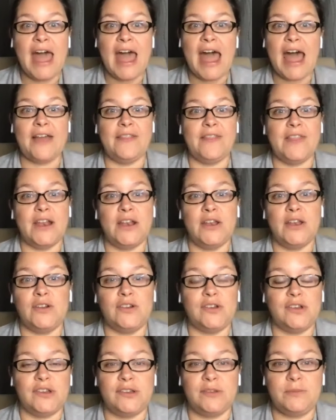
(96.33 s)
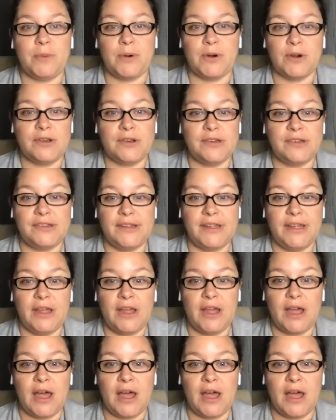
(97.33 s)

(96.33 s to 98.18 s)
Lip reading: And then you're just purchasing